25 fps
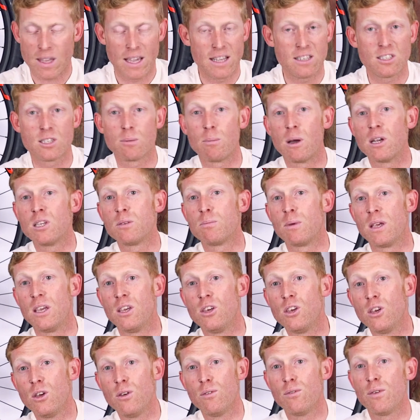It's supposed to be
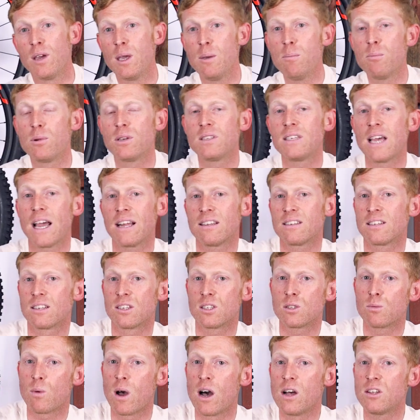UV
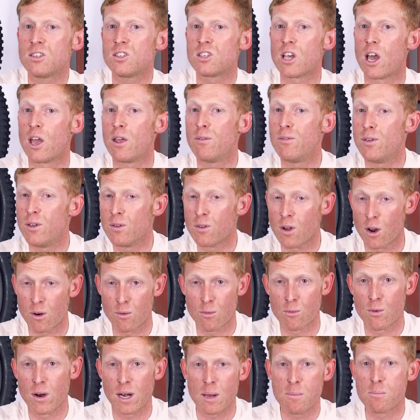protectant as well, so if you've got
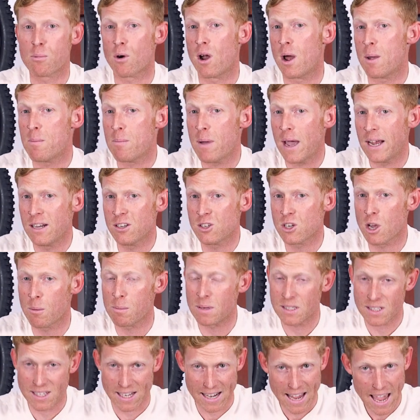a really bright paint
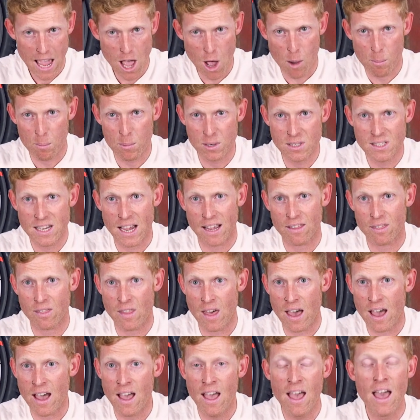job, it's going to help protect
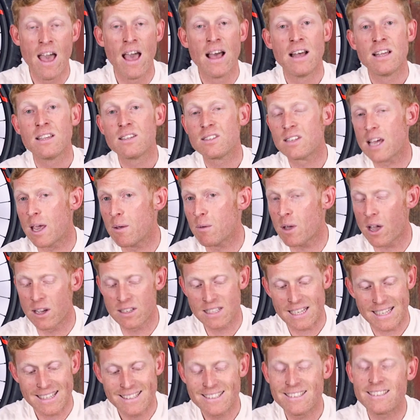that. Same
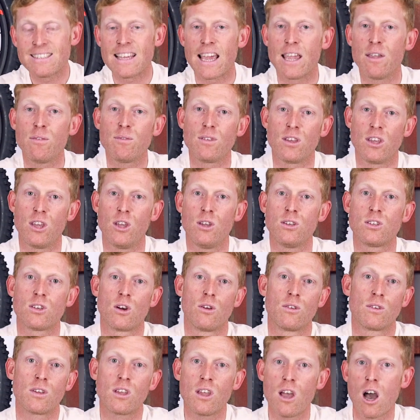goes, it's safe to use
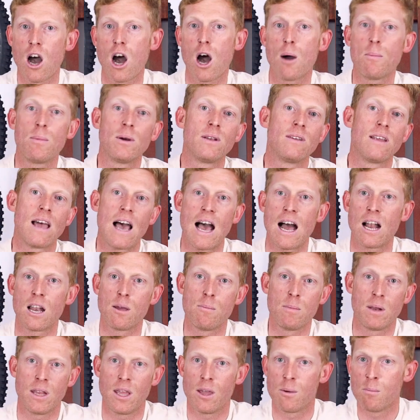on carbon,
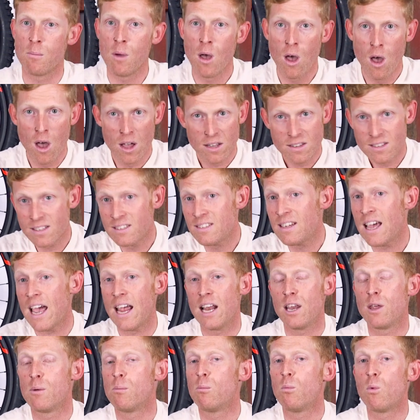aluminium,
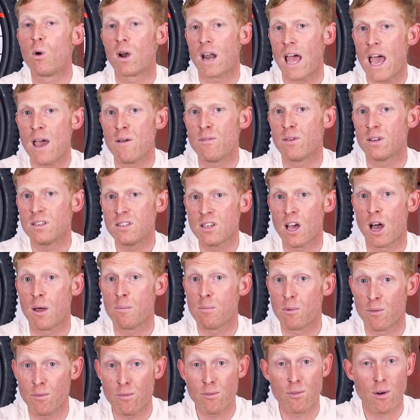titanium, whatever
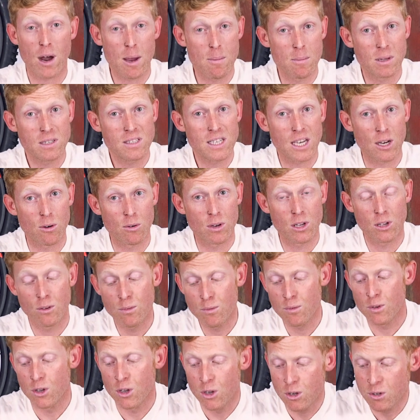type of frame material
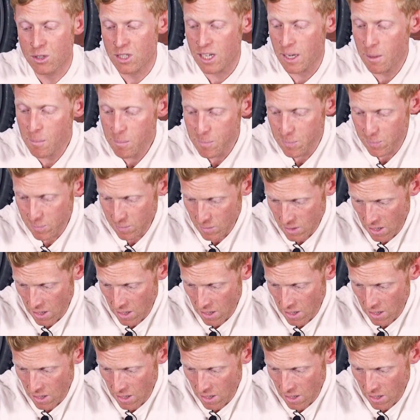you're using.